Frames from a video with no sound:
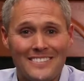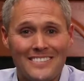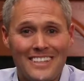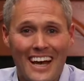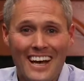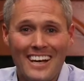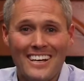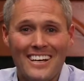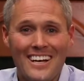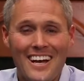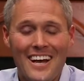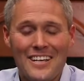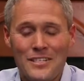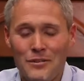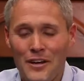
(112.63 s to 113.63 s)
Okay?
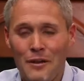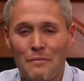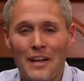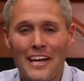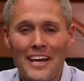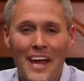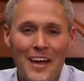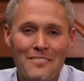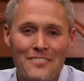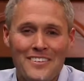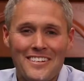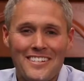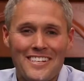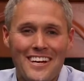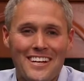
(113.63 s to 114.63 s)
So we're going to play a game
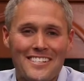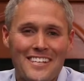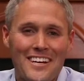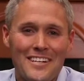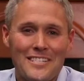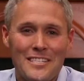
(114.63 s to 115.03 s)
to